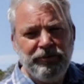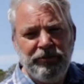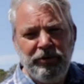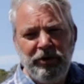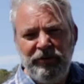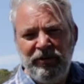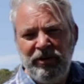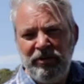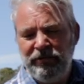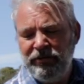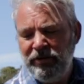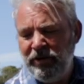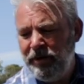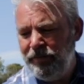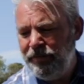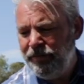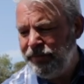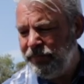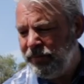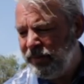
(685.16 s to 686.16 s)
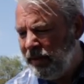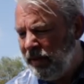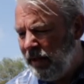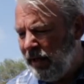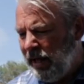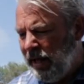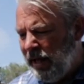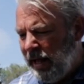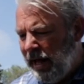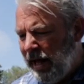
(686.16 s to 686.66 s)
Verville Farm.
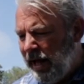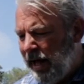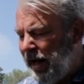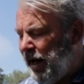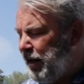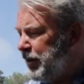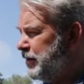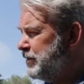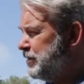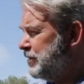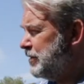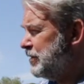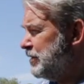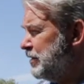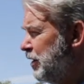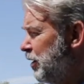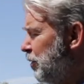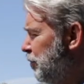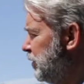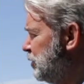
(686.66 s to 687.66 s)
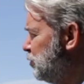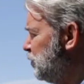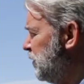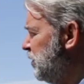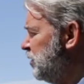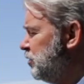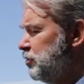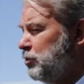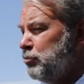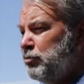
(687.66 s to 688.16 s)
And between the two